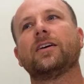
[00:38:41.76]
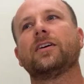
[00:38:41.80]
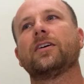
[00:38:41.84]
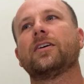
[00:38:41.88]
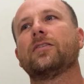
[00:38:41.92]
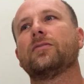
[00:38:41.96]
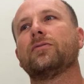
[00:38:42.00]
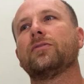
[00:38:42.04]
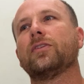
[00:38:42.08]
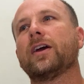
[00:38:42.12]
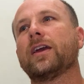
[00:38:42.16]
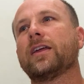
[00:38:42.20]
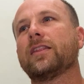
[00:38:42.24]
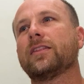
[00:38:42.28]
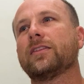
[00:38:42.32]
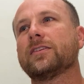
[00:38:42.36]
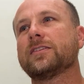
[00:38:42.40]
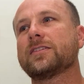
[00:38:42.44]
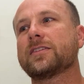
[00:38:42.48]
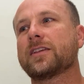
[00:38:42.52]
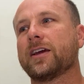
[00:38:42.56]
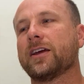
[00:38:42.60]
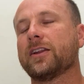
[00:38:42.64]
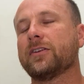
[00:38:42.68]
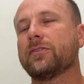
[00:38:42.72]
of like this
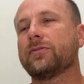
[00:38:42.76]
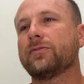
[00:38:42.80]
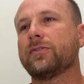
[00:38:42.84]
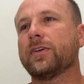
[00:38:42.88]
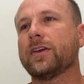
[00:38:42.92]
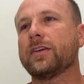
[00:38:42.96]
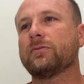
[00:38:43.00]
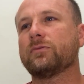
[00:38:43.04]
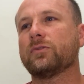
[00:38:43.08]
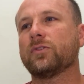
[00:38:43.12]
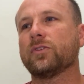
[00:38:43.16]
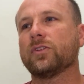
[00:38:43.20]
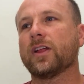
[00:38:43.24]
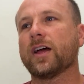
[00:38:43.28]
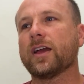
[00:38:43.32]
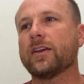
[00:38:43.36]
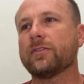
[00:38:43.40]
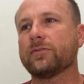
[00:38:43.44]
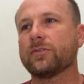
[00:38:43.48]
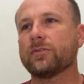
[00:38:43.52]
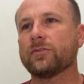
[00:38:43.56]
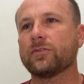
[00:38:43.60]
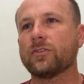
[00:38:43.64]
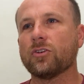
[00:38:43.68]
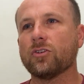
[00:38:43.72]
kind of faithful life
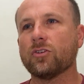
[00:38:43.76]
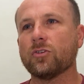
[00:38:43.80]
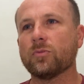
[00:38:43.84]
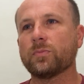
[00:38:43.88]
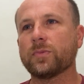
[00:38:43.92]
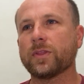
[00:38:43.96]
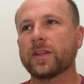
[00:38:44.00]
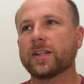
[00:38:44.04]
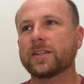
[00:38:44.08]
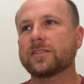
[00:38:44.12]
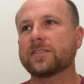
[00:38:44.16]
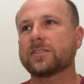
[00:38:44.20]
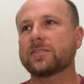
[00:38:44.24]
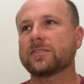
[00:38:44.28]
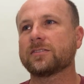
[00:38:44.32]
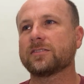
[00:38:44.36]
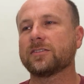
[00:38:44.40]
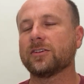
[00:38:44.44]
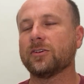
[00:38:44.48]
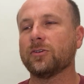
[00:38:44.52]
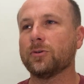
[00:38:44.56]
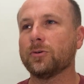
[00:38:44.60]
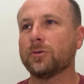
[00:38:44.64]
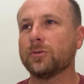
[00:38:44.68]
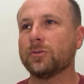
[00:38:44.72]
of hope that's
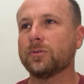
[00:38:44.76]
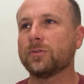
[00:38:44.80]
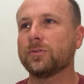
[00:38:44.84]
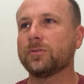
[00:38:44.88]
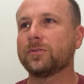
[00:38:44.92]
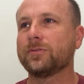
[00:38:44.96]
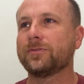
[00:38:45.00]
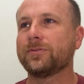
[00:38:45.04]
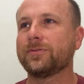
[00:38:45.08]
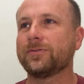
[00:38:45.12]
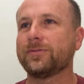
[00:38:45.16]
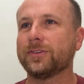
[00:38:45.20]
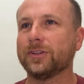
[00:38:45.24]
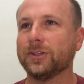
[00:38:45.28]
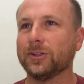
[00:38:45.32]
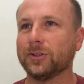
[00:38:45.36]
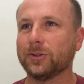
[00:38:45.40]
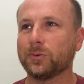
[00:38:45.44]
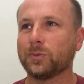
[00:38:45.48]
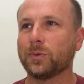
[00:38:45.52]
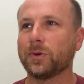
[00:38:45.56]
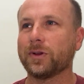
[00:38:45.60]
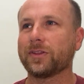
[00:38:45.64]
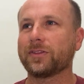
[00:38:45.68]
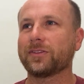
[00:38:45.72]
so
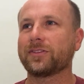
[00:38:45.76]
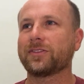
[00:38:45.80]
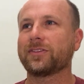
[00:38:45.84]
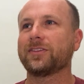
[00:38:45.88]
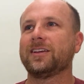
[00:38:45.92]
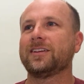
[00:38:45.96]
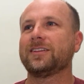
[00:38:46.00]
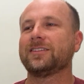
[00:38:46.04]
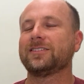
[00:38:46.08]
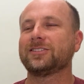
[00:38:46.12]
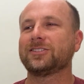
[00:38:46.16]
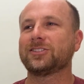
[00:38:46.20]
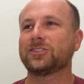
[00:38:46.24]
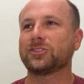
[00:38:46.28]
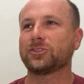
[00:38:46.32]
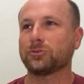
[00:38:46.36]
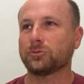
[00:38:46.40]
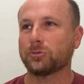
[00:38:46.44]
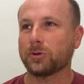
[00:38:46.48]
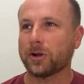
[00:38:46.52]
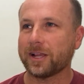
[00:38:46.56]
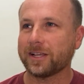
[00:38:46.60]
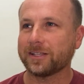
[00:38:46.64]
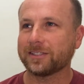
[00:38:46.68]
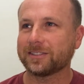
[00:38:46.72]
filled with
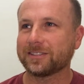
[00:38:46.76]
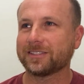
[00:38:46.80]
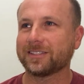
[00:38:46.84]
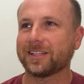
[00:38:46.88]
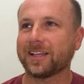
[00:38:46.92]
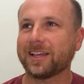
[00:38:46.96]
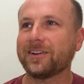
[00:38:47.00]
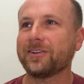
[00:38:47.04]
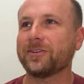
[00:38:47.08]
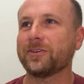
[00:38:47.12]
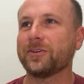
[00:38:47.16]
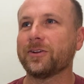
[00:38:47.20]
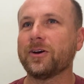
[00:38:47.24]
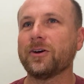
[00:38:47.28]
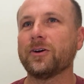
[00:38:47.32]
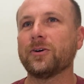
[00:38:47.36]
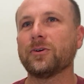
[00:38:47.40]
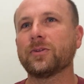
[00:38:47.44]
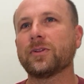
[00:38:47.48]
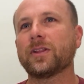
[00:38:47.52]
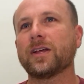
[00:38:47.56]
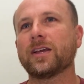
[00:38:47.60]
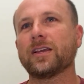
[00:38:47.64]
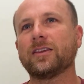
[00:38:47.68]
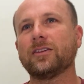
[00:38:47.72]
stress. I don't know,
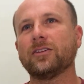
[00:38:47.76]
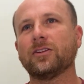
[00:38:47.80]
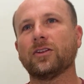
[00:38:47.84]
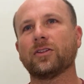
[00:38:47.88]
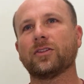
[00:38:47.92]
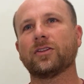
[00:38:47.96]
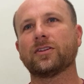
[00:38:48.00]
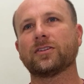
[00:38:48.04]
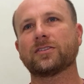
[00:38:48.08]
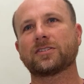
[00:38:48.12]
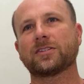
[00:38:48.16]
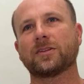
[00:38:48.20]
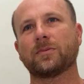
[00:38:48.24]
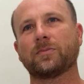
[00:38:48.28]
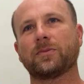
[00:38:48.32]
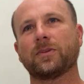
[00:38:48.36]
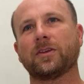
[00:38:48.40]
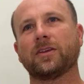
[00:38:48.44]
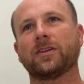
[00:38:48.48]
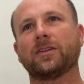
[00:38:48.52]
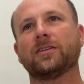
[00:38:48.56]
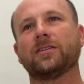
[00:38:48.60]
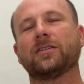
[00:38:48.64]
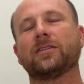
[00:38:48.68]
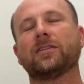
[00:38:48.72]
there's
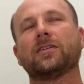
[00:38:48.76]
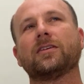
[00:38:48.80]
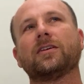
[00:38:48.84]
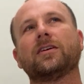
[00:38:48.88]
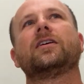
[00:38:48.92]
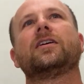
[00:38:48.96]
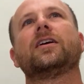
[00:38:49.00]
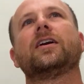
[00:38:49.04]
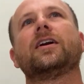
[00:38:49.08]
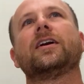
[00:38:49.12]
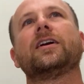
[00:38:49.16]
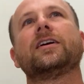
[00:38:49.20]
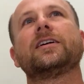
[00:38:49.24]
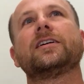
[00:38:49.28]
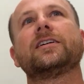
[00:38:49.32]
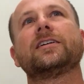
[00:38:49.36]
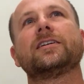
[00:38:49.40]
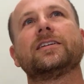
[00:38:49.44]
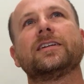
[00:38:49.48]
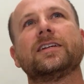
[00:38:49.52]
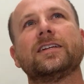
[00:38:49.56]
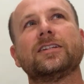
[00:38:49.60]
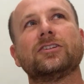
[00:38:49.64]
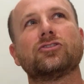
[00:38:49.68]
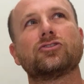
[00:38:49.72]
something
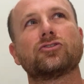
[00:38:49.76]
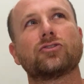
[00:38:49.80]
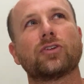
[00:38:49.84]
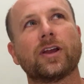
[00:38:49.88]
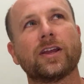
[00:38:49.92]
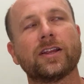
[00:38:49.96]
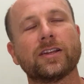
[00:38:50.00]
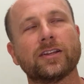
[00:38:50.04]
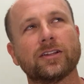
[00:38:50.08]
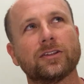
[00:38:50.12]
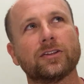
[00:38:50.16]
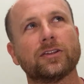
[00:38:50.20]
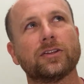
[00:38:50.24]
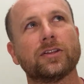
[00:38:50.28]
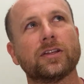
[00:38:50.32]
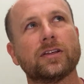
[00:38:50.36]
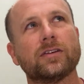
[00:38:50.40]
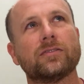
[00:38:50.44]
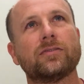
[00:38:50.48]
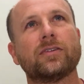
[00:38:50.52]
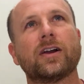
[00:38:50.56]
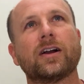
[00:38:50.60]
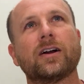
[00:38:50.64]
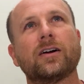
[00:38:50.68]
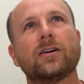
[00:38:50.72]
in trying to
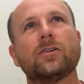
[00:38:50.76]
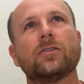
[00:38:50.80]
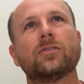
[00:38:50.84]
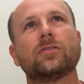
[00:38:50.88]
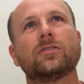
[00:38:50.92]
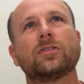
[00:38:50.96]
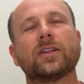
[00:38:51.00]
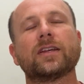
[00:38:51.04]
live out,